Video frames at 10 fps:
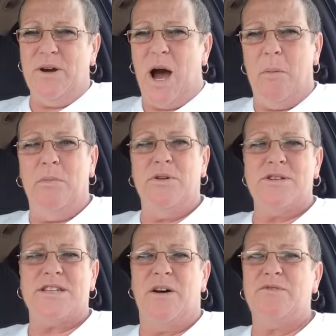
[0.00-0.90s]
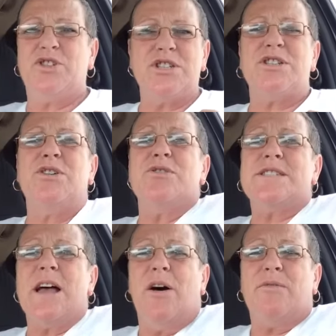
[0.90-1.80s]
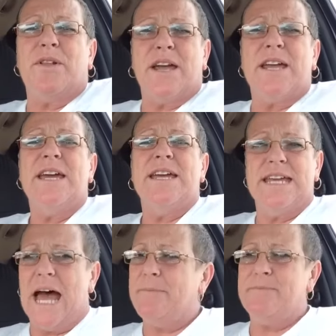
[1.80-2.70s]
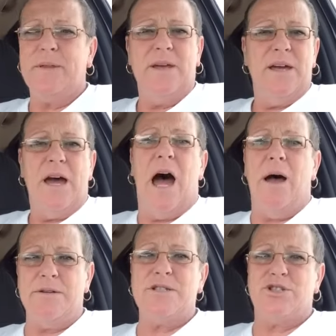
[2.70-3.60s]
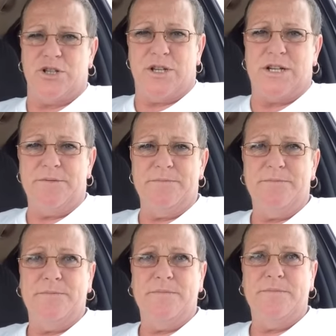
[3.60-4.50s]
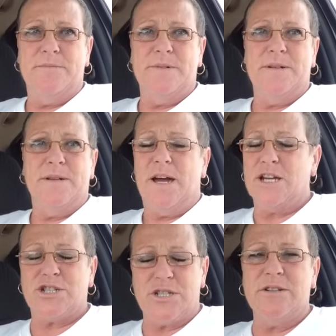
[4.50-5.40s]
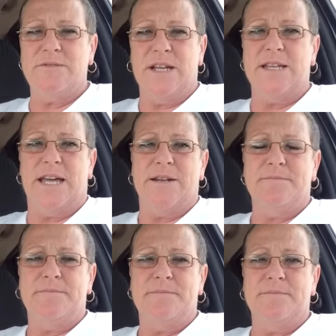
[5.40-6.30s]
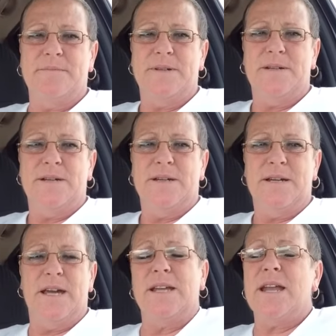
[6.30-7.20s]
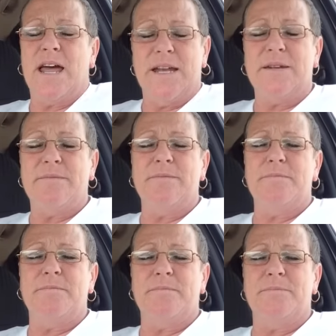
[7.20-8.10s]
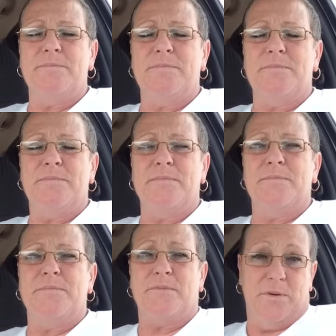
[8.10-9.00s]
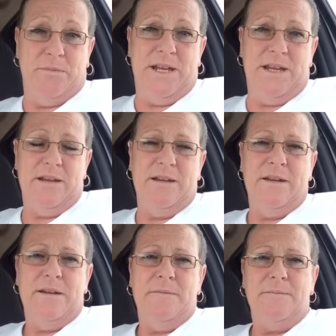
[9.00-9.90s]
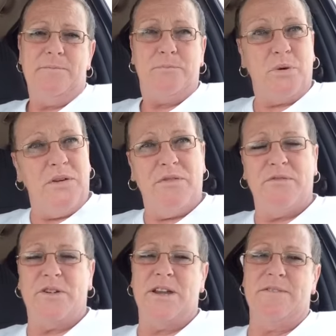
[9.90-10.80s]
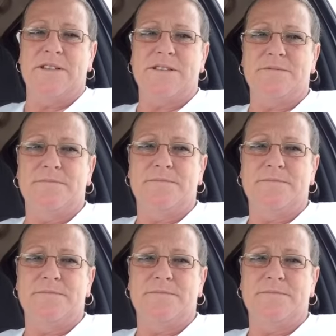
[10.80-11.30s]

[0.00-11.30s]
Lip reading: humble yourself just to yourself, like, yeah, I was a jerk. I shouldn't have done that. And for me, pray for forgiveness.